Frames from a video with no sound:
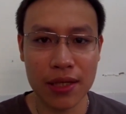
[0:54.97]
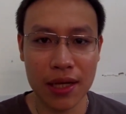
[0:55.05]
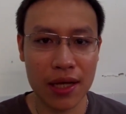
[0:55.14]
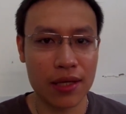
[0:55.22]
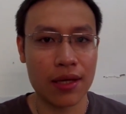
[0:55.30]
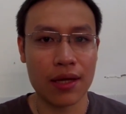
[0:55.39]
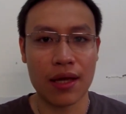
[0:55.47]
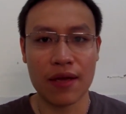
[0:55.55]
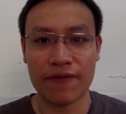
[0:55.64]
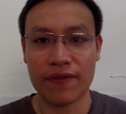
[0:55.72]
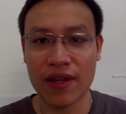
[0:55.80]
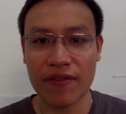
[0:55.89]
that I
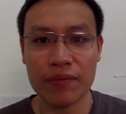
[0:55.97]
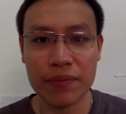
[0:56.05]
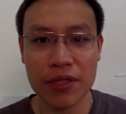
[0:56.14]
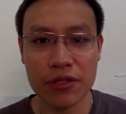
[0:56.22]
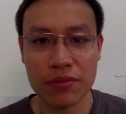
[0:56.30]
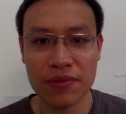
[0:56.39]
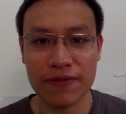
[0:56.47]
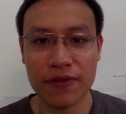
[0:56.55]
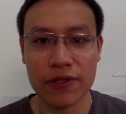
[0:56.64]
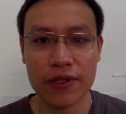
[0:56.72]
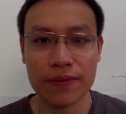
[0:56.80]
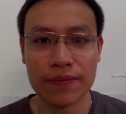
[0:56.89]
have never been to before.